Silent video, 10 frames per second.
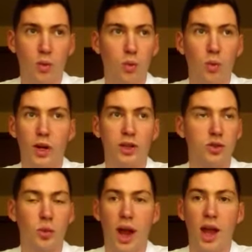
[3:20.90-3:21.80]
We
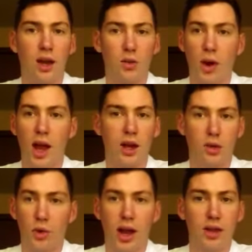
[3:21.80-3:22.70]
just ran and ran
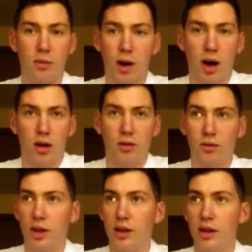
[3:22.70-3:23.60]
and ran the ball.
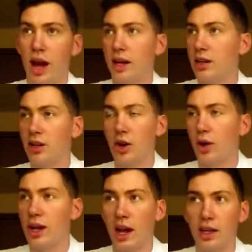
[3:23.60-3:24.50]
A
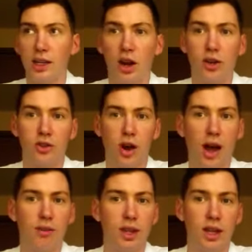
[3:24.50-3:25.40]
90-yard
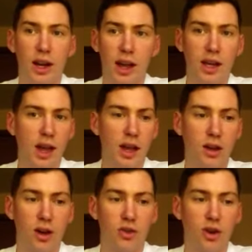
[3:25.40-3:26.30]
drive and then an
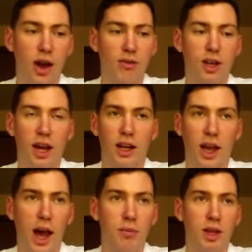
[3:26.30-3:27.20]
88-yard drive to kind of
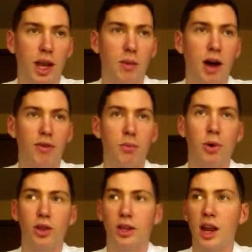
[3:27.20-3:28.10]
cap the game off and
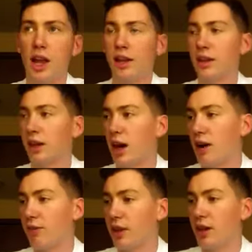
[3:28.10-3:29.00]
put the nail in the
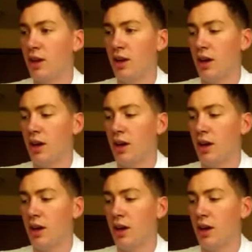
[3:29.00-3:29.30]
coffin.